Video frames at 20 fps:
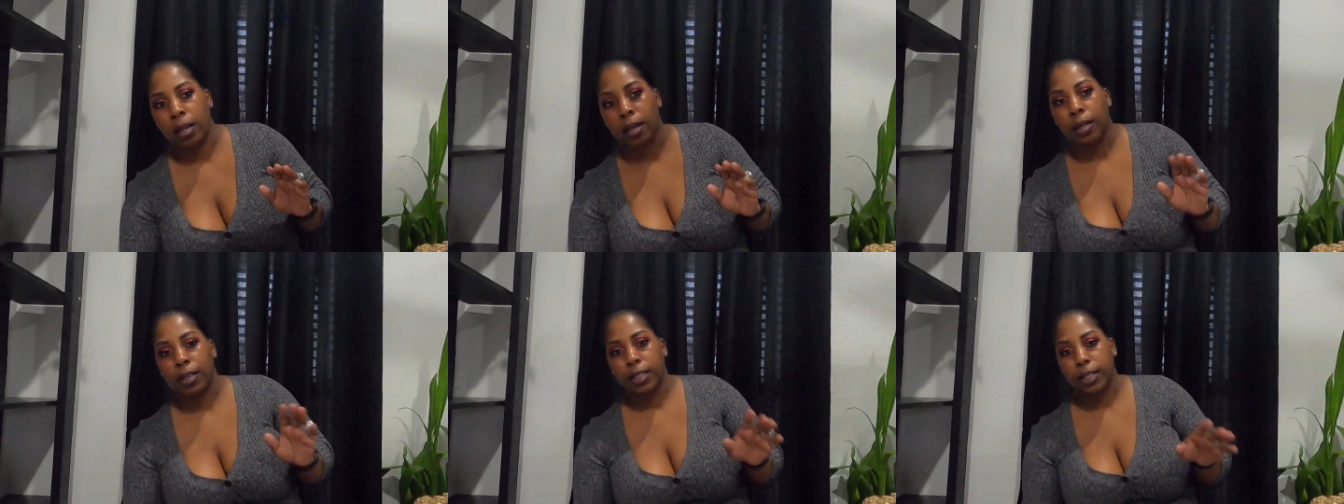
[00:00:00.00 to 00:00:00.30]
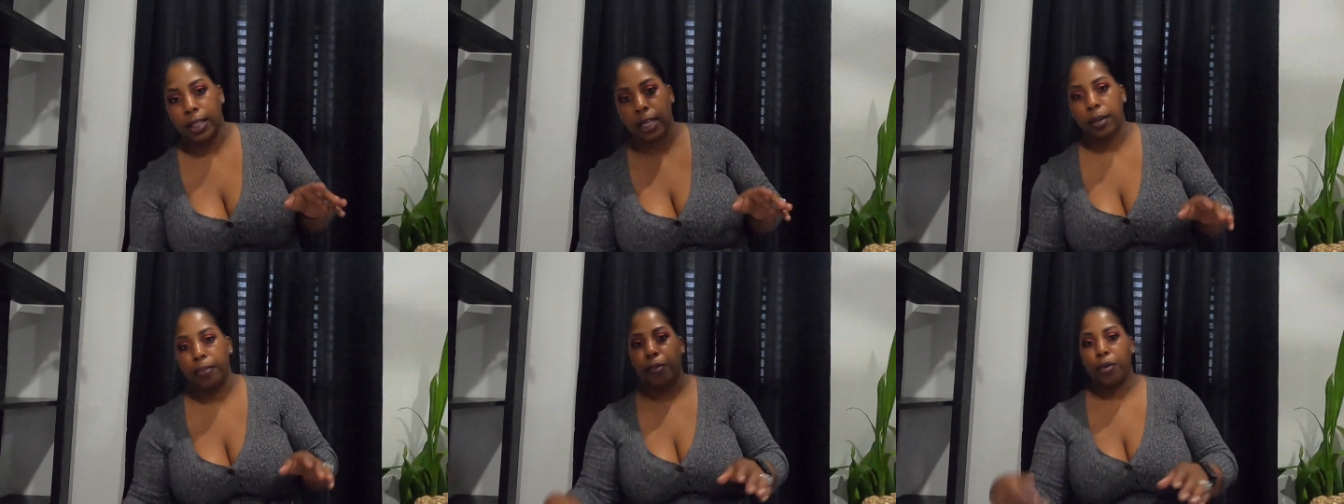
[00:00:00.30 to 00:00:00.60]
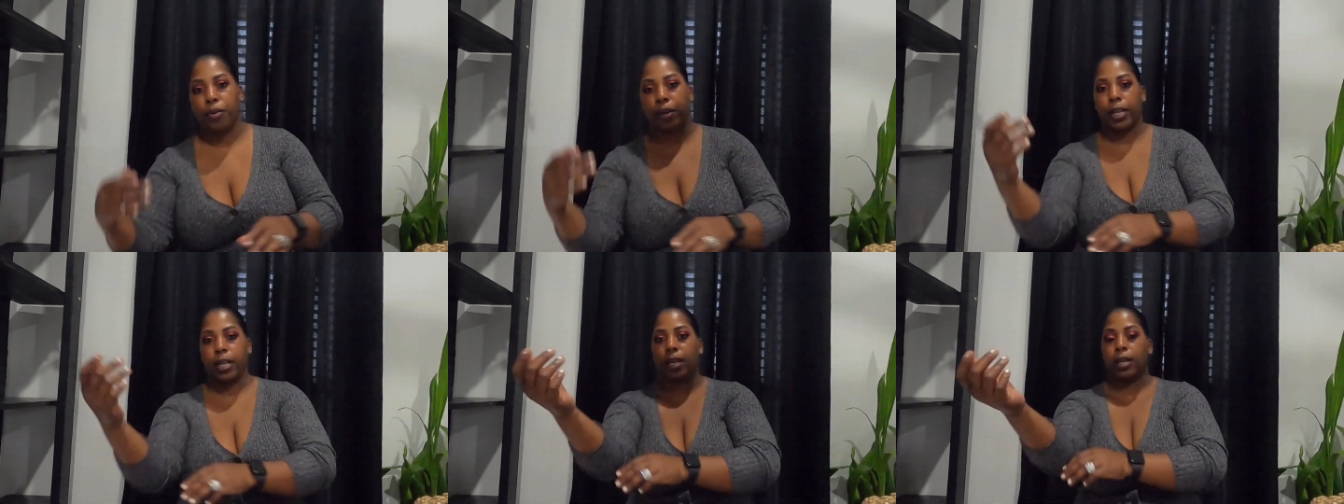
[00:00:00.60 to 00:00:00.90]
step
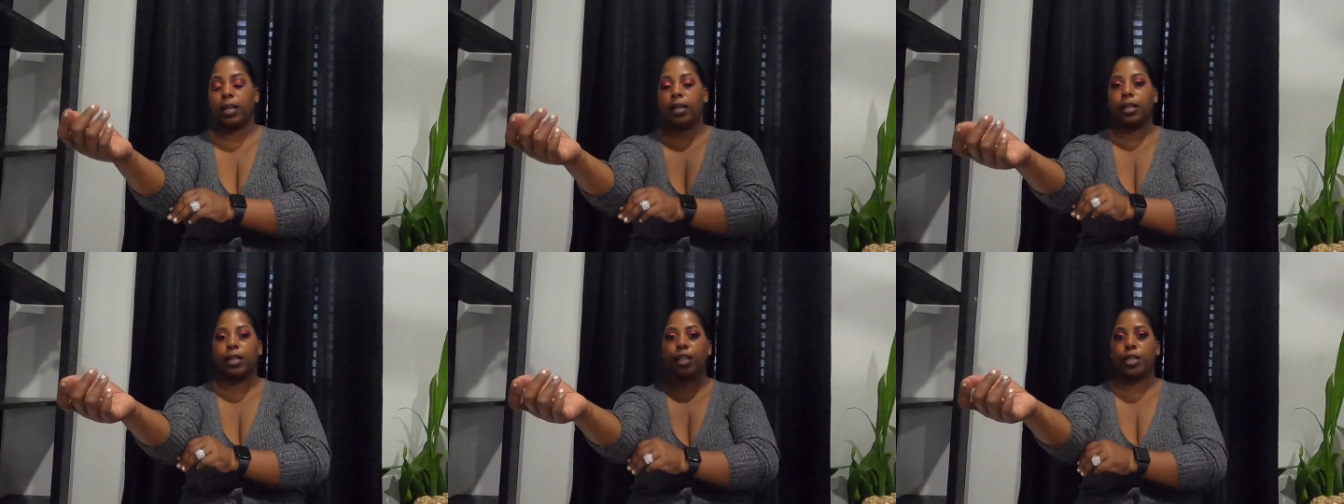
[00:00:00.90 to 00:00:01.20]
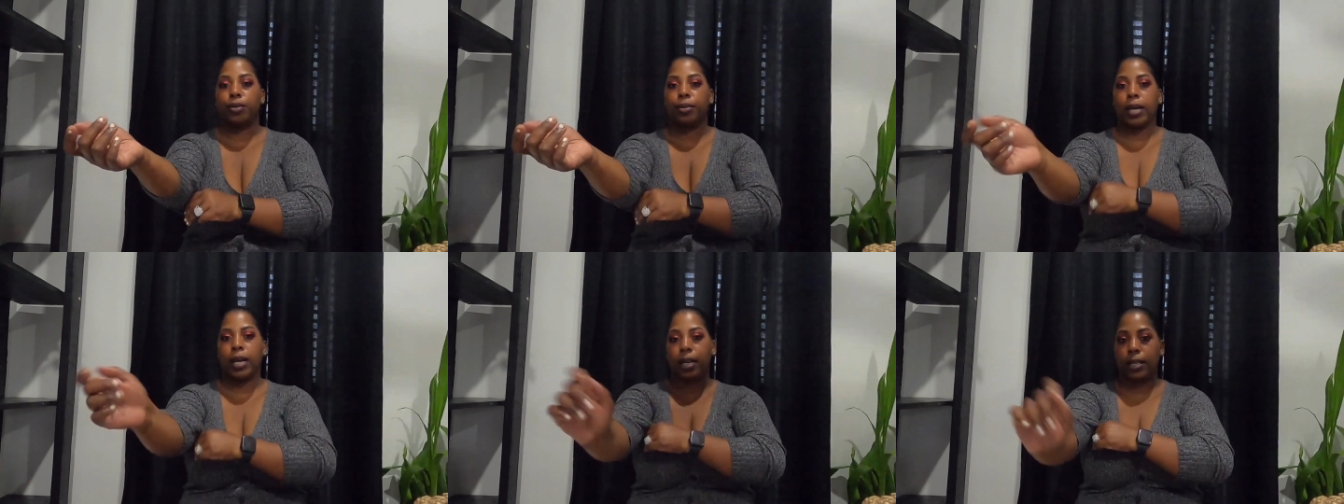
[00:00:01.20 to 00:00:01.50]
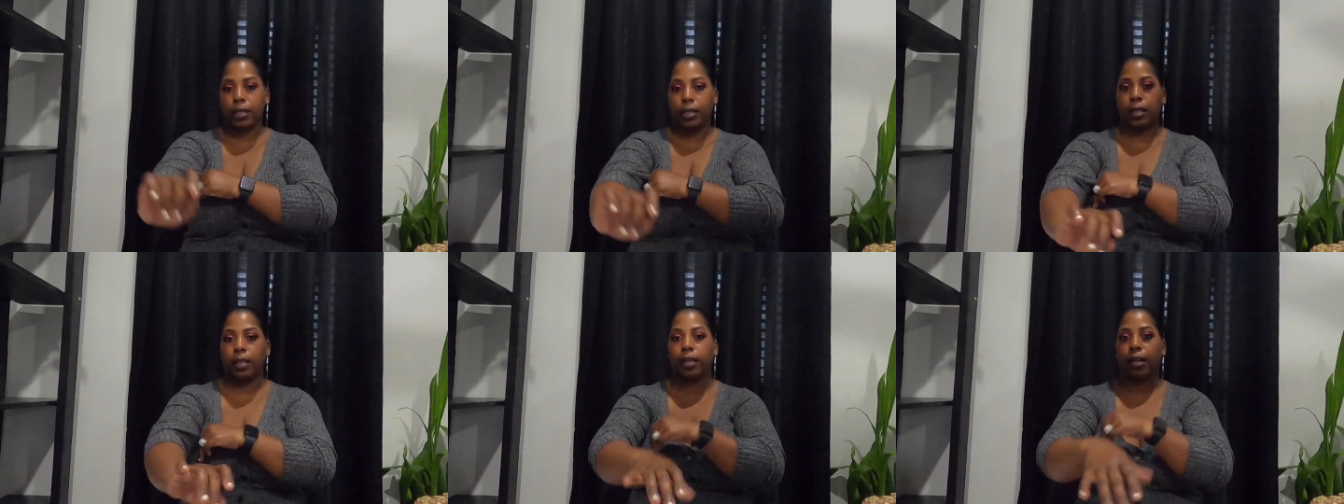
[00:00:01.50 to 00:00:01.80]
on it and you
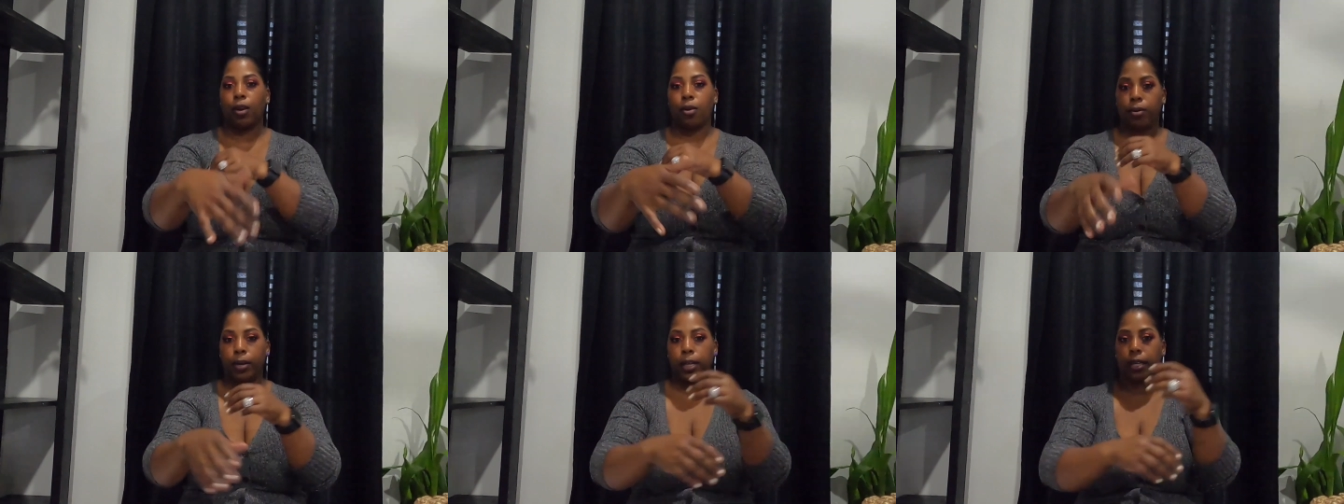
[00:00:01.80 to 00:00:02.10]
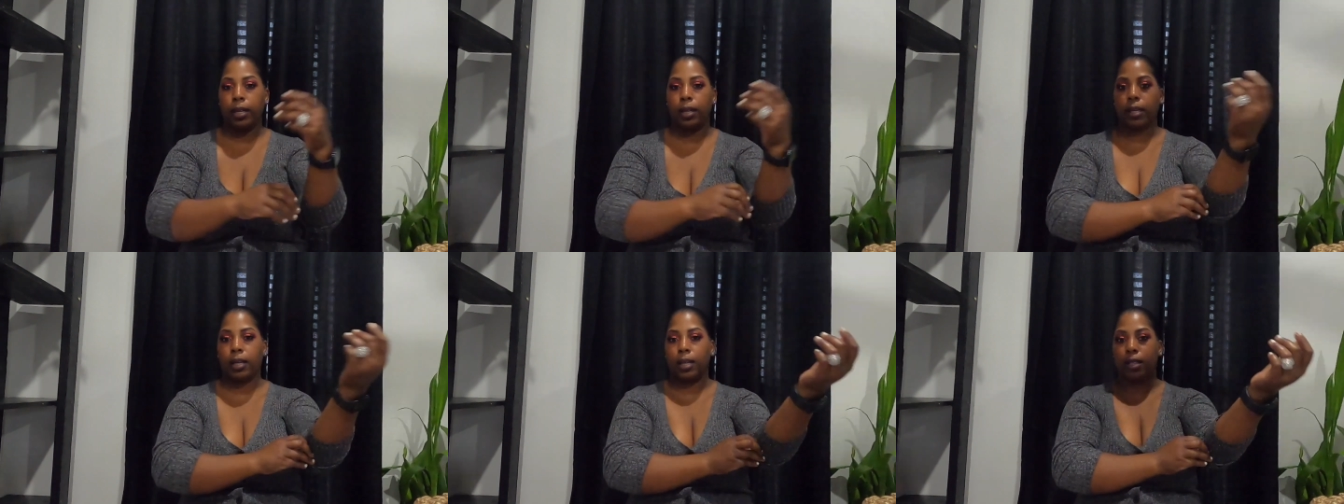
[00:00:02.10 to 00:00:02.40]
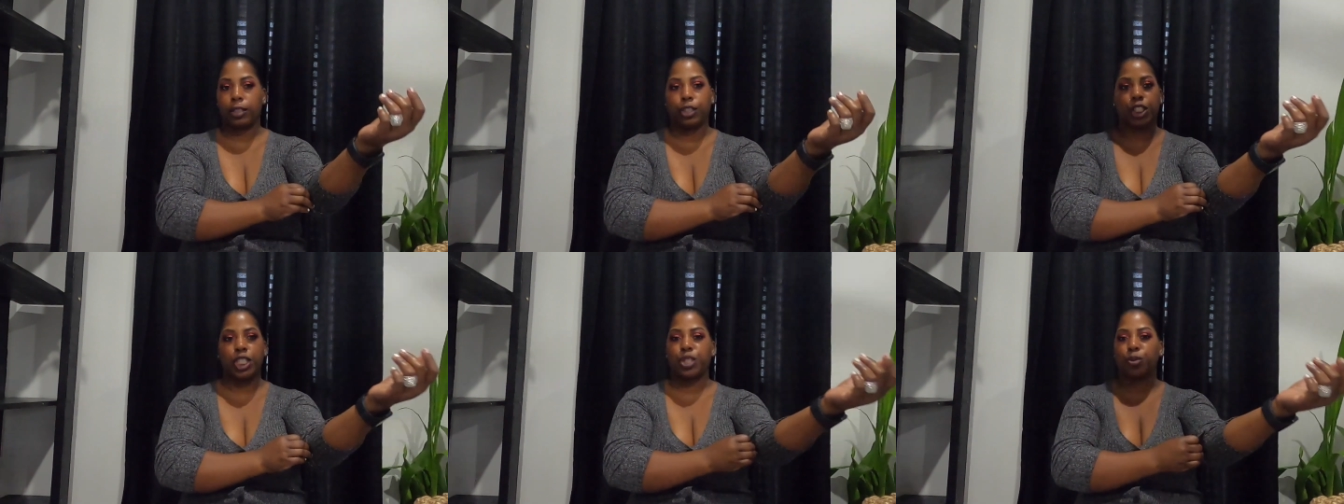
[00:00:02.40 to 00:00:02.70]
constantly on it,
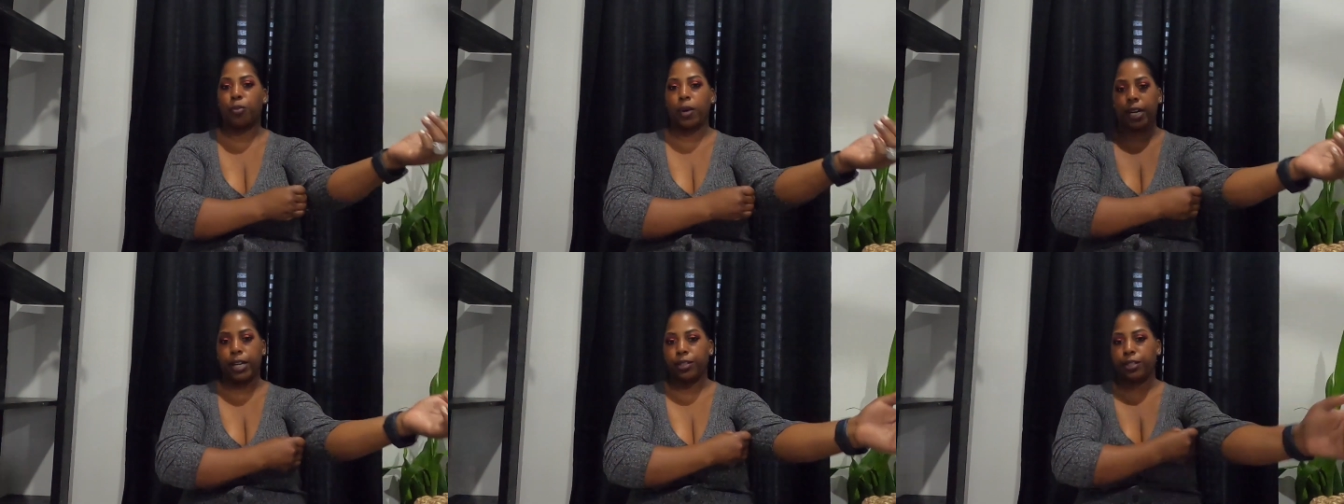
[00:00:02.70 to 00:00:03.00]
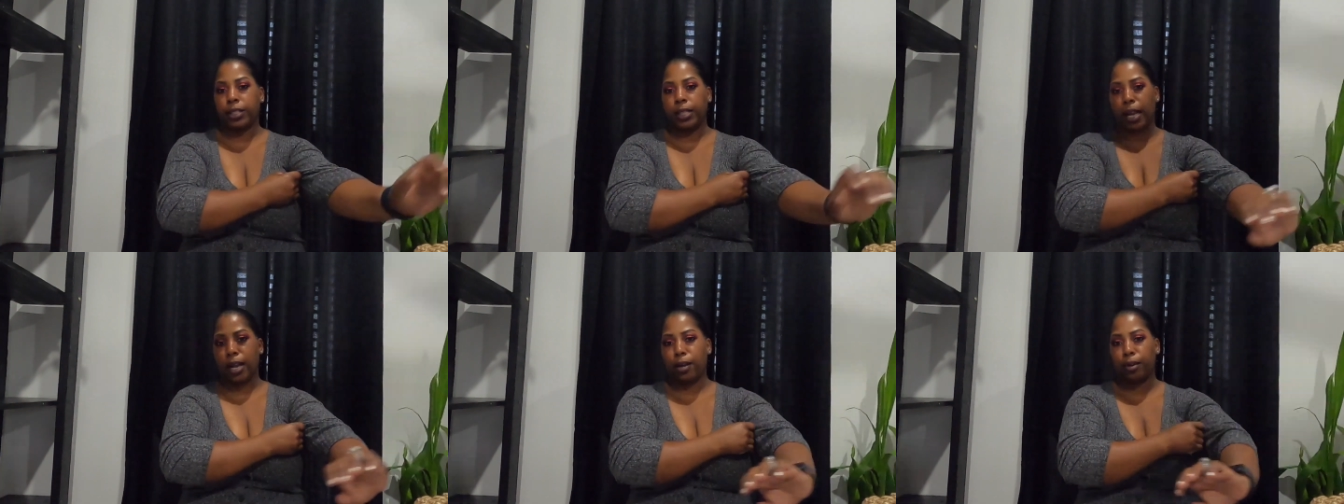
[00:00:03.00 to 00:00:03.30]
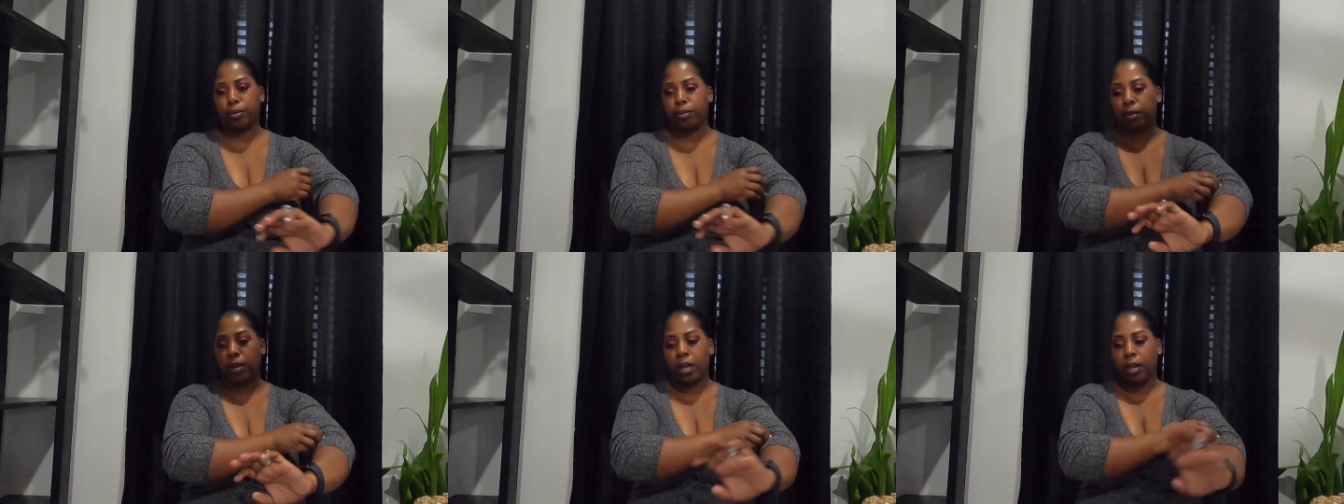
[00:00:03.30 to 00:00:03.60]
it just wears
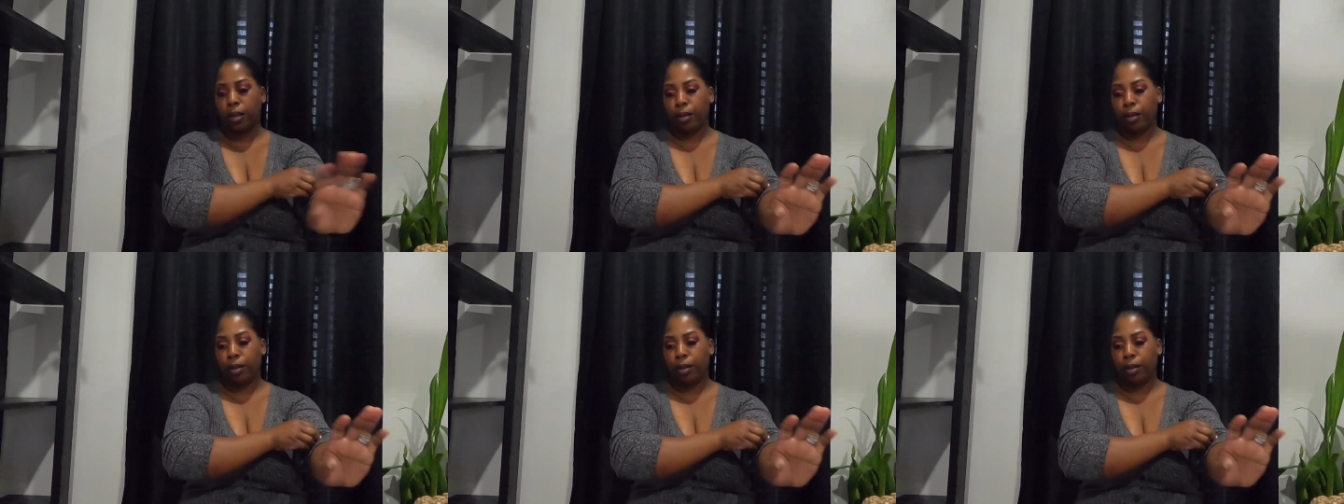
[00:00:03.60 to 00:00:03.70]
down